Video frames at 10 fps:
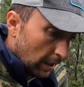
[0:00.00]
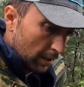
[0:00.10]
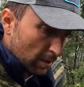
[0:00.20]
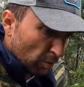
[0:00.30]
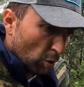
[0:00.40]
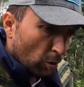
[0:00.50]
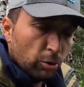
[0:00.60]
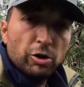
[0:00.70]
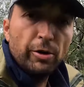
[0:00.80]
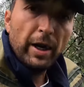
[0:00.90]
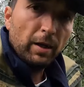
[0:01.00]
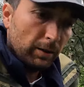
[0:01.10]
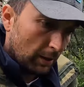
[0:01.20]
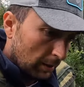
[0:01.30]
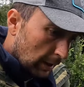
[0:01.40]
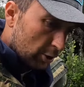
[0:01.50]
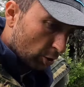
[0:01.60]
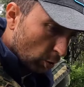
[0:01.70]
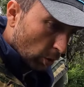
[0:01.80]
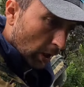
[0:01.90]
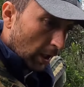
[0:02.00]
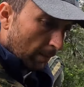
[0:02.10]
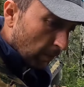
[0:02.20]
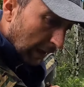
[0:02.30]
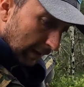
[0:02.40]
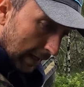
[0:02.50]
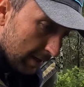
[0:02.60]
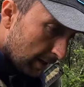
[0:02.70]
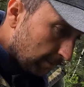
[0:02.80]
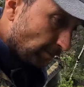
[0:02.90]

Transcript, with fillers: a small trail that leads to a lake